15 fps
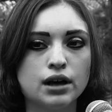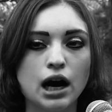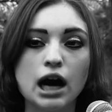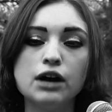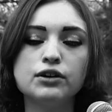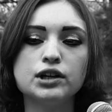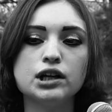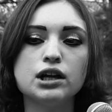
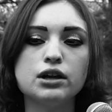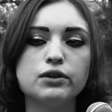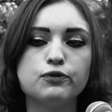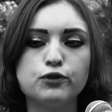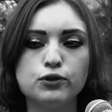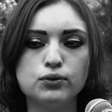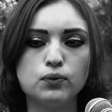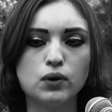I only need
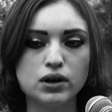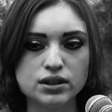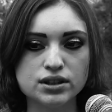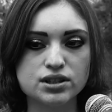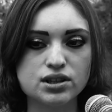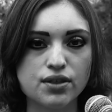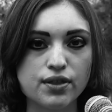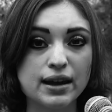food
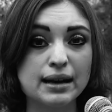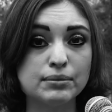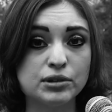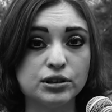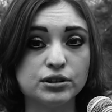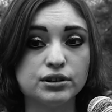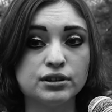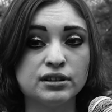once and then I'm
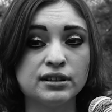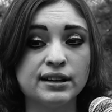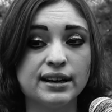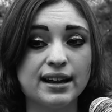good.